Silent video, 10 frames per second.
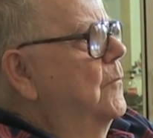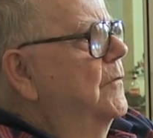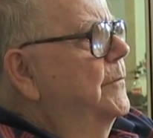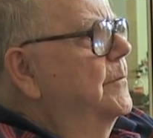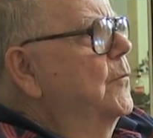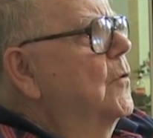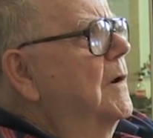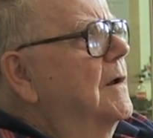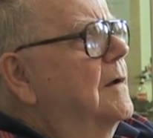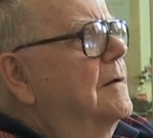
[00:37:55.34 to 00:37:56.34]
which was more
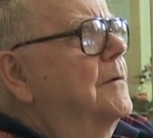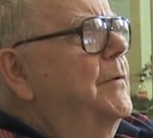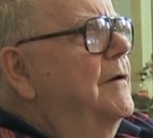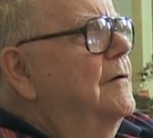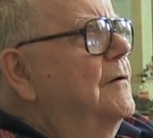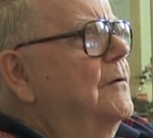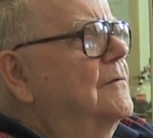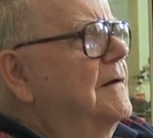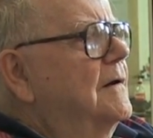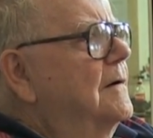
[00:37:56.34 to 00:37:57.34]
like an opinion
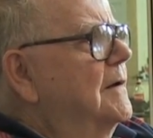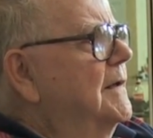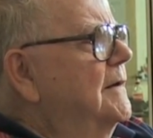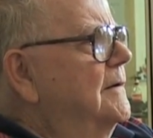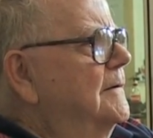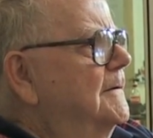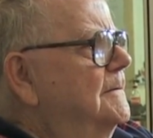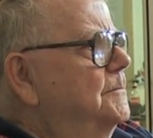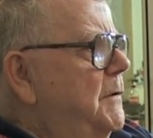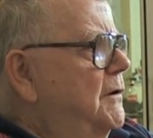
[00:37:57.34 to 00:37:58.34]
newsletter, and
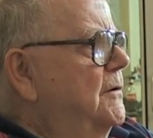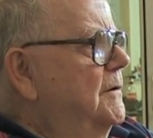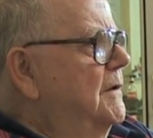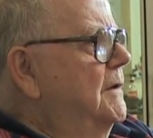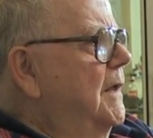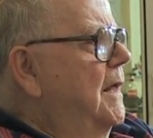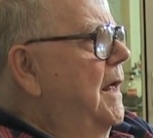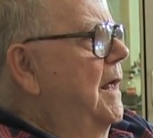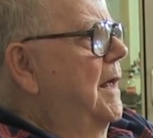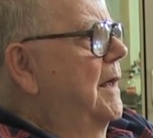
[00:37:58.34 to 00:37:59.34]
but good,
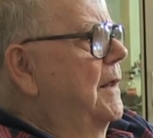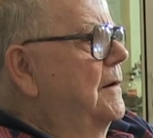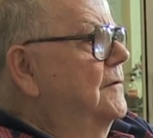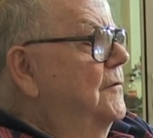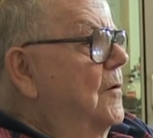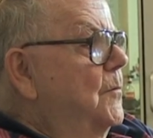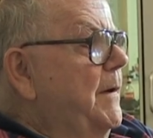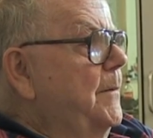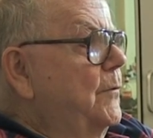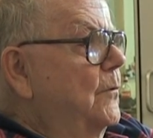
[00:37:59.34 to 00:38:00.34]
and start a
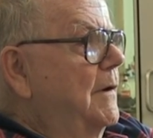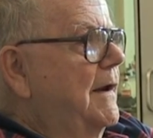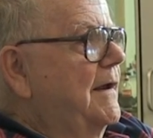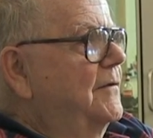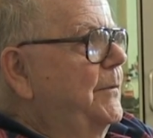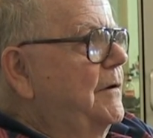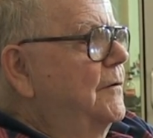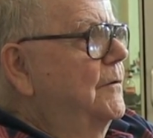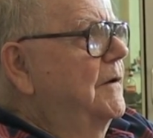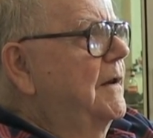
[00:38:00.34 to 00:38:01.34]
paper. Well, they asked me to
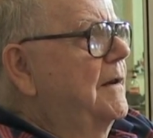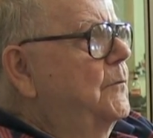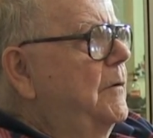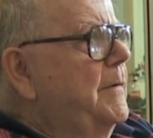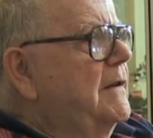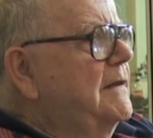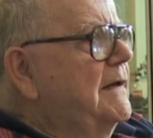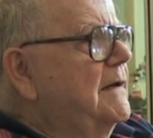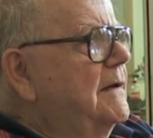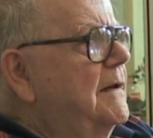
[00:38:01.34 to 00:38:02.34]
do it, and we met
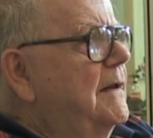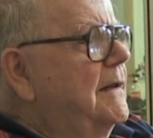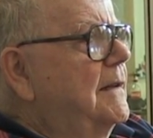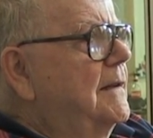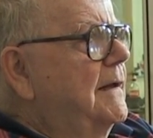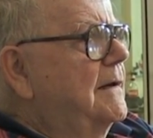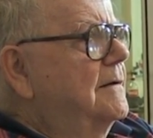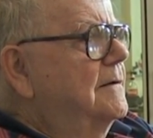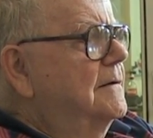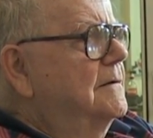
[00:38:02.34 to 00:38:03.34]
that
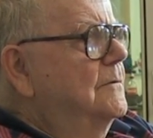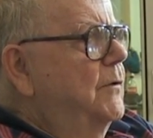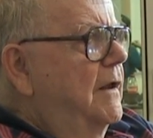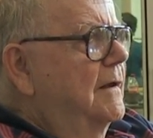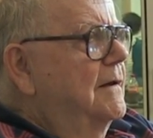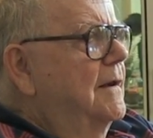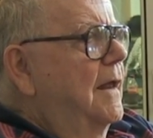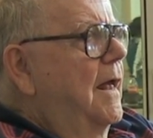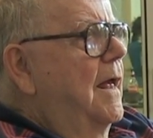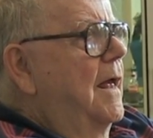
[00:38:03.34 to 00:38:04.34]
weekend,
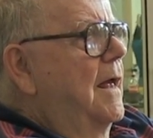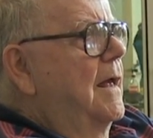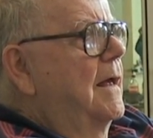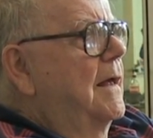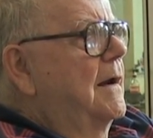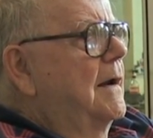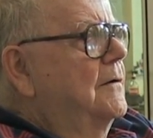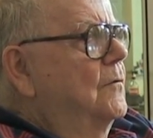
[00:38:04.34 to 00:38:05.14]
and I